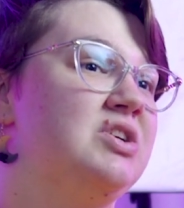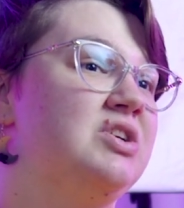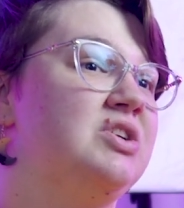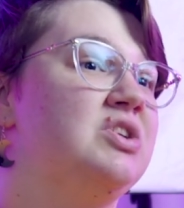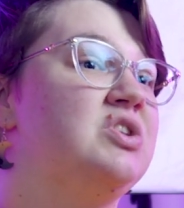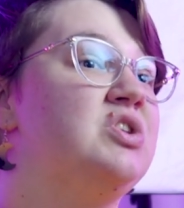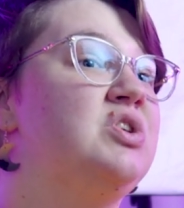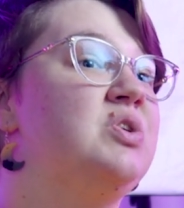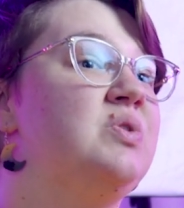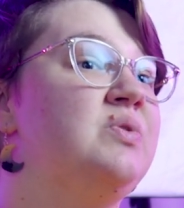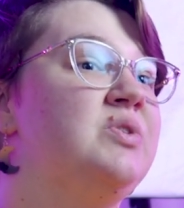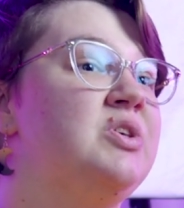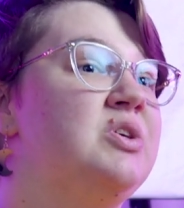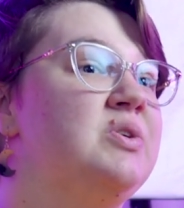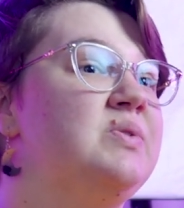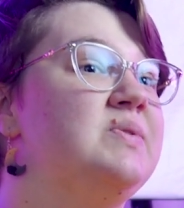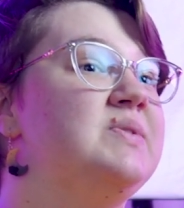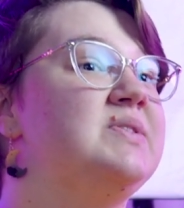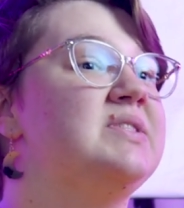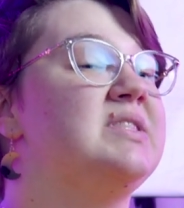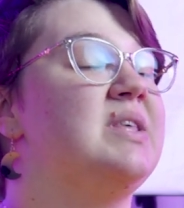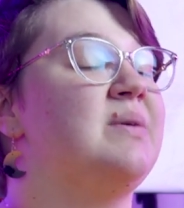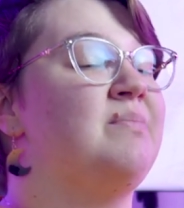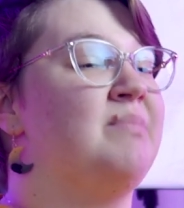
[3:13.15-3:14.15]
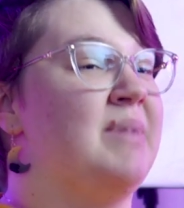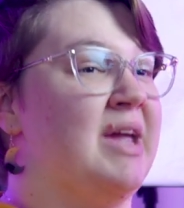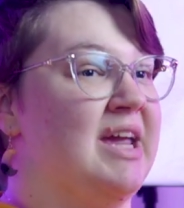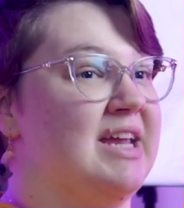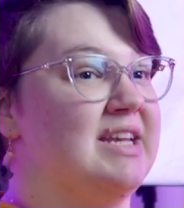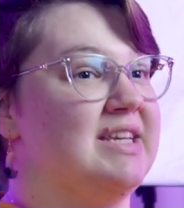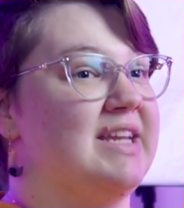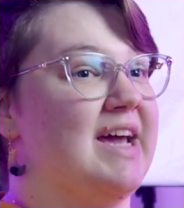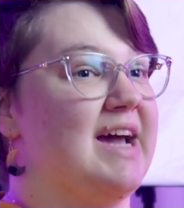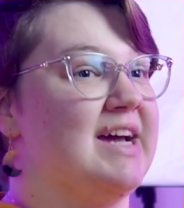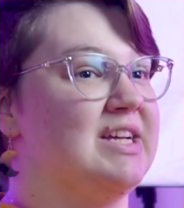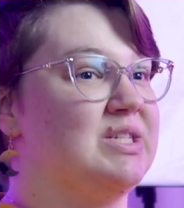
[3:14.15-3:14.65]
you use the main
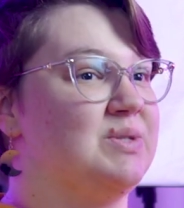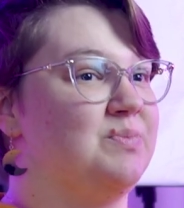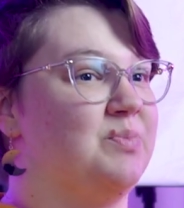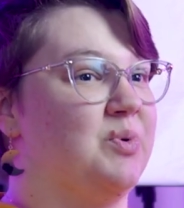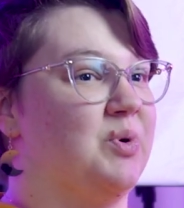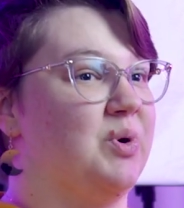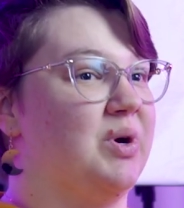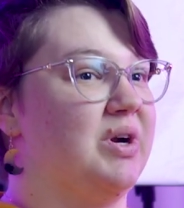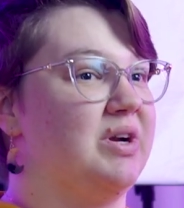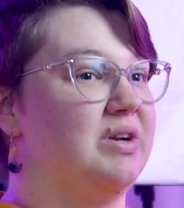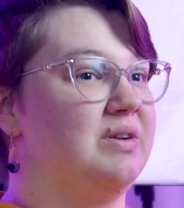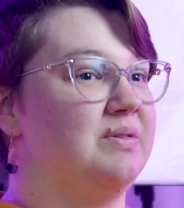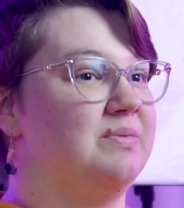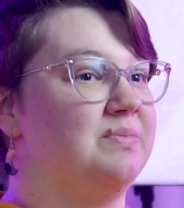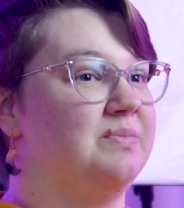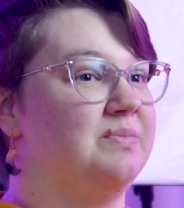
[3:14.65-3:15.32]
dashboard.